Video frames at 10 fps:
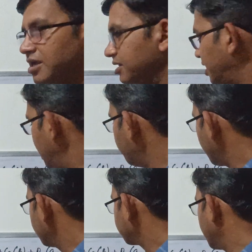in the left
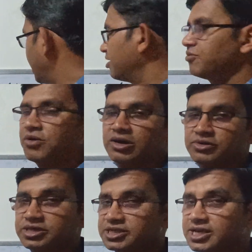hand side. What
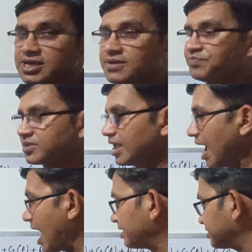we see,
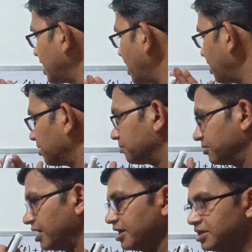as
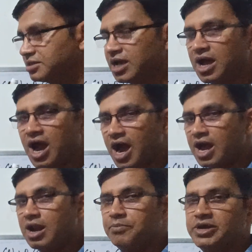there is a
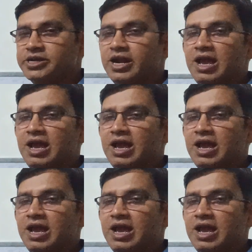higher, better